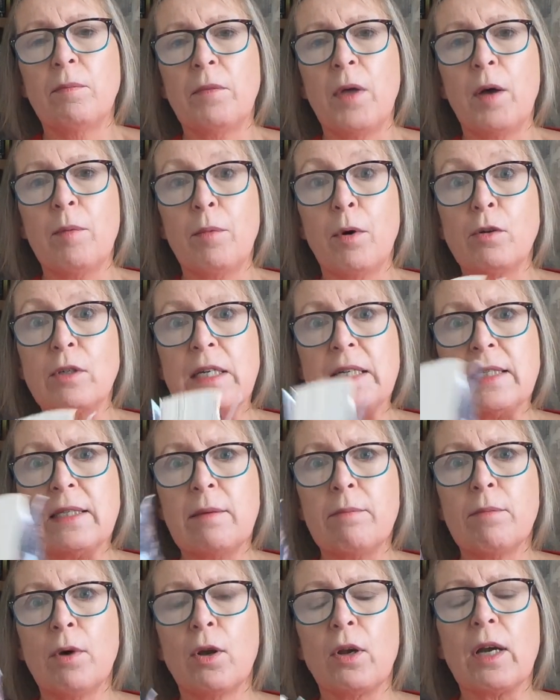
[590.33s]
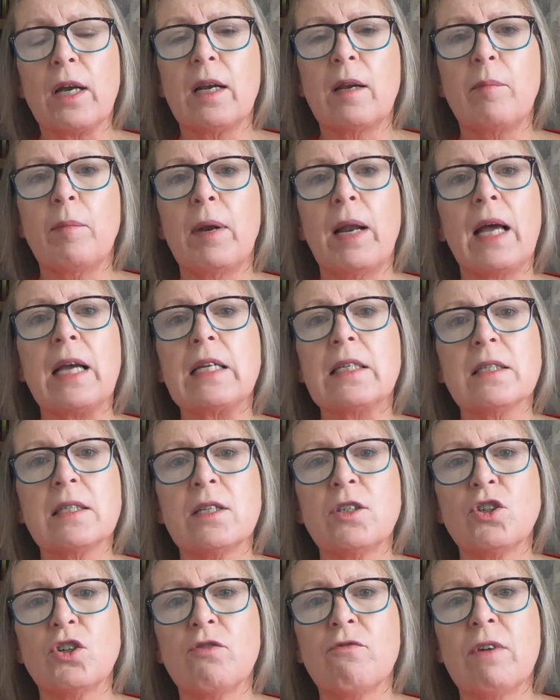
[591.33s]
her body symbolically placed,
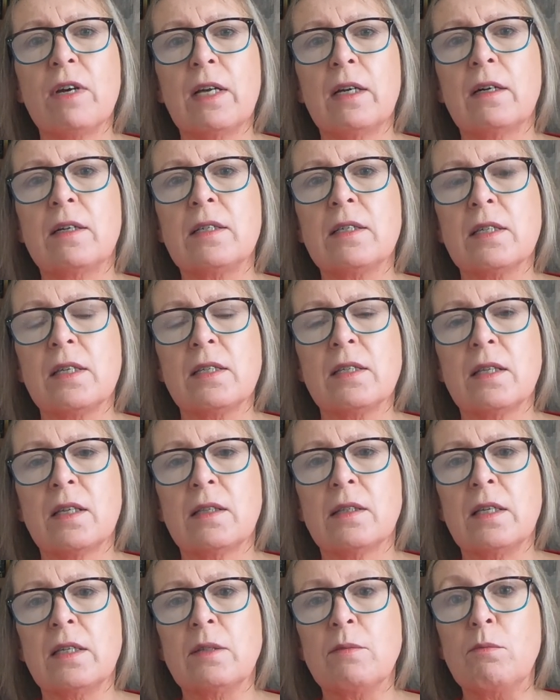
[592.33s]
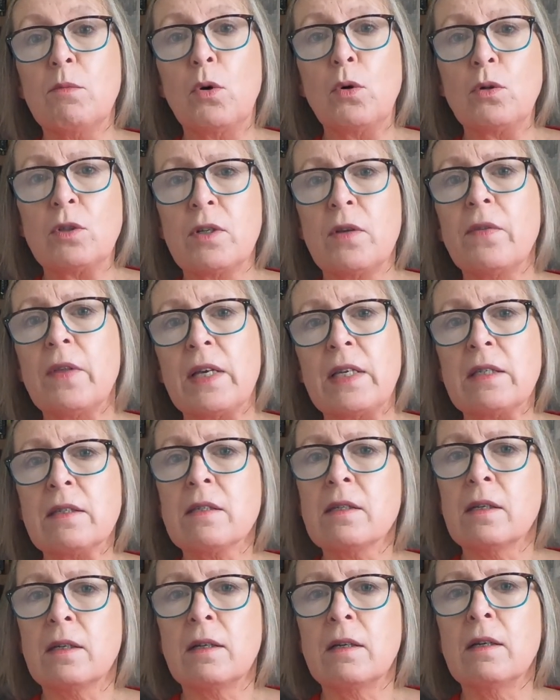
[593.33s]
and she realises that there's more to
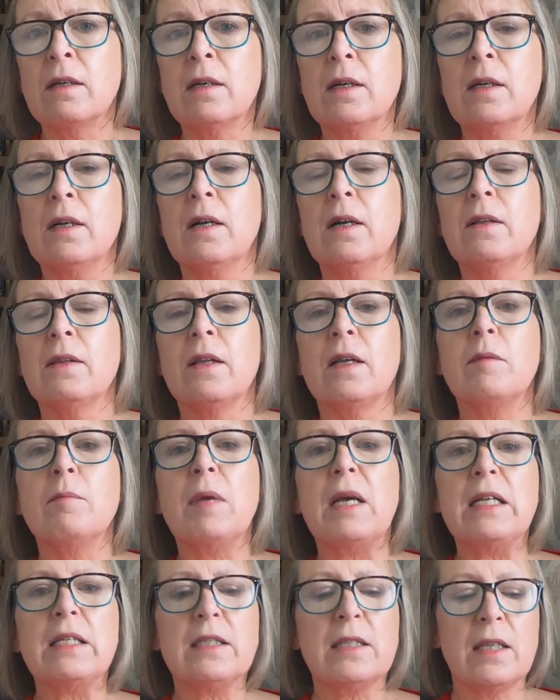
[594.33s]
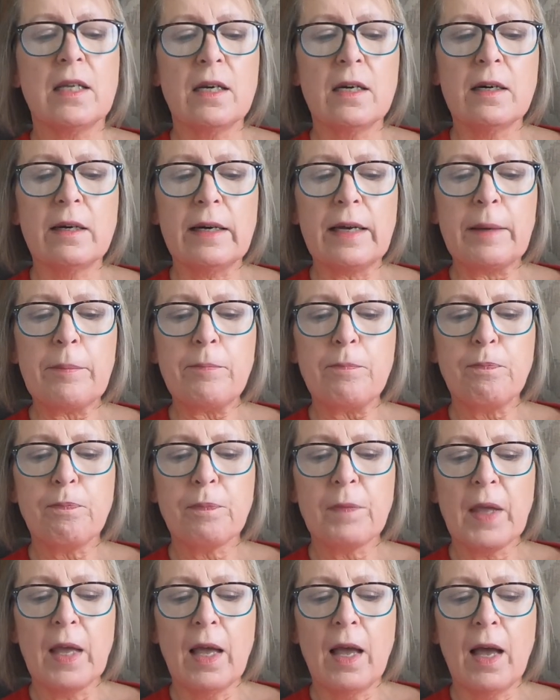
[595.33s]
this than meets the eye.
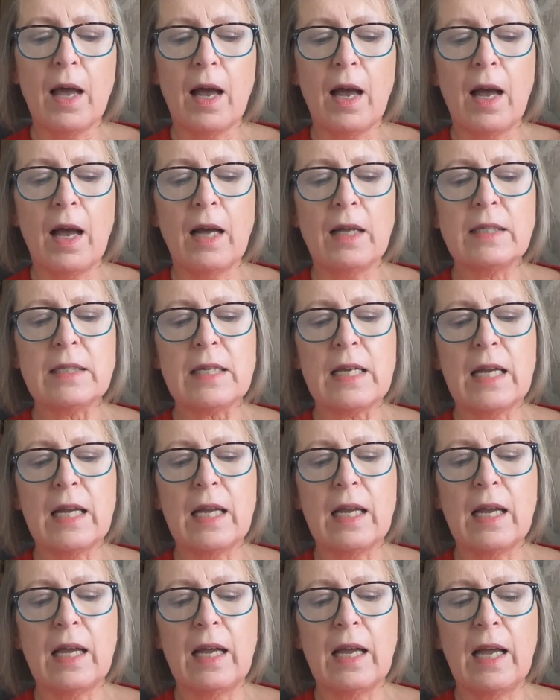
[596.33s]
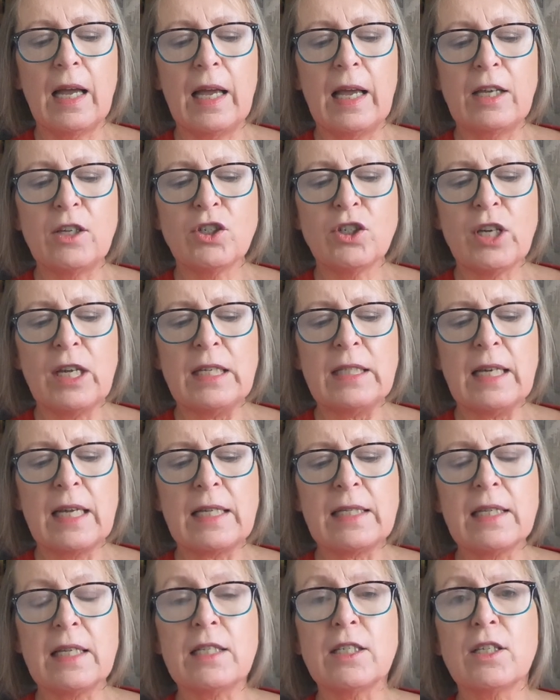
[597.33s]
And she
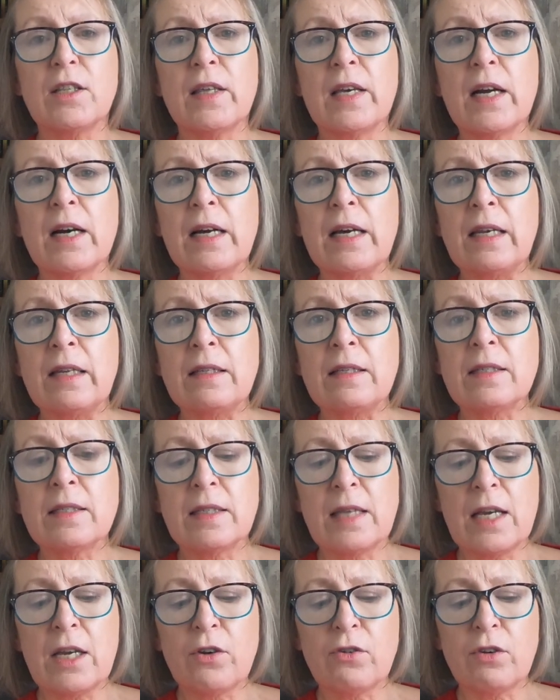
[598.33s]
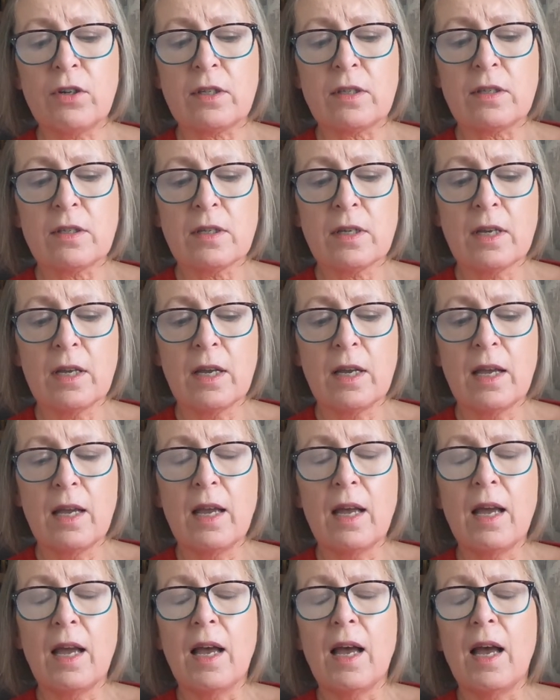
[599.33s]
digs into the island's secrets.
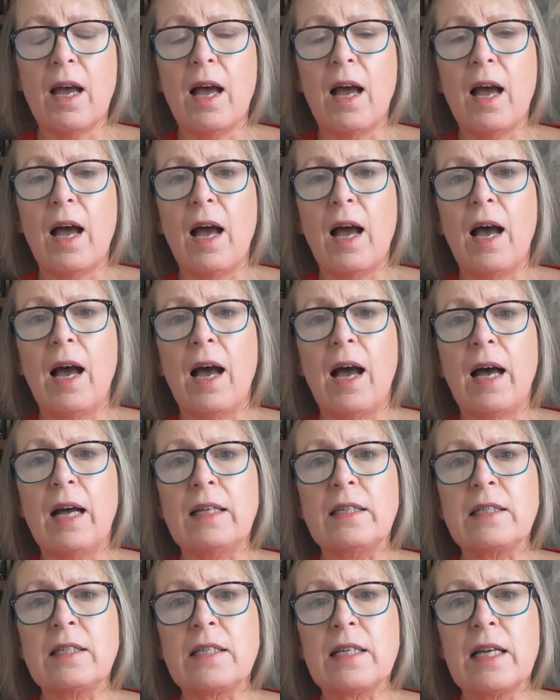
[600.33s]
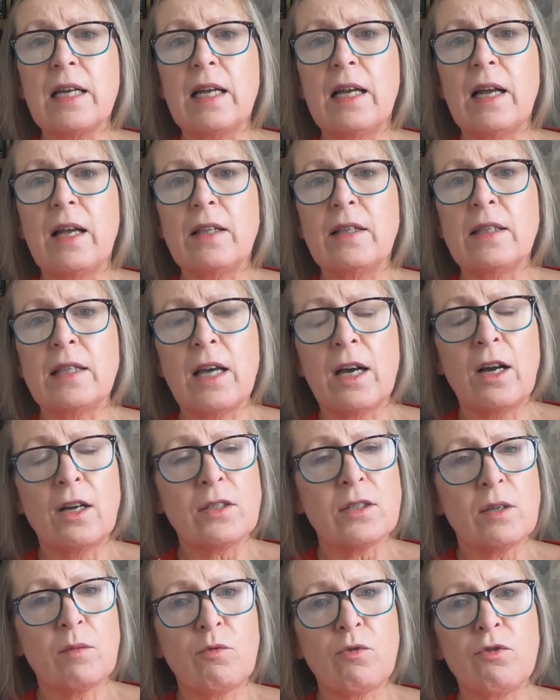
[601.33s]
And there
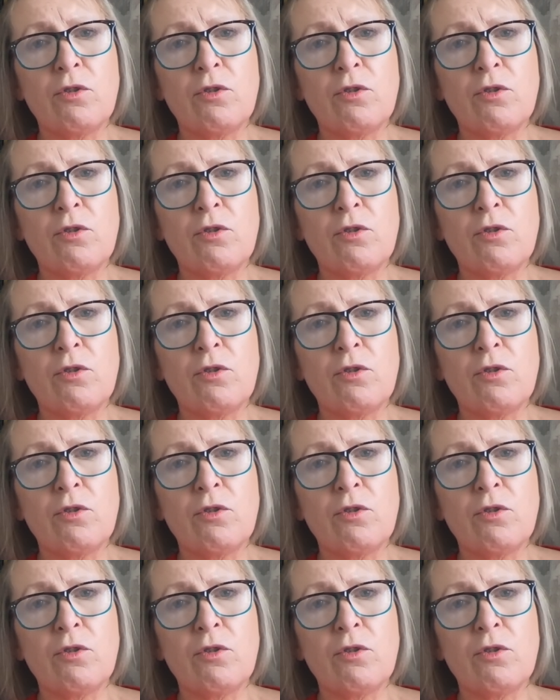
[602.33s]
are some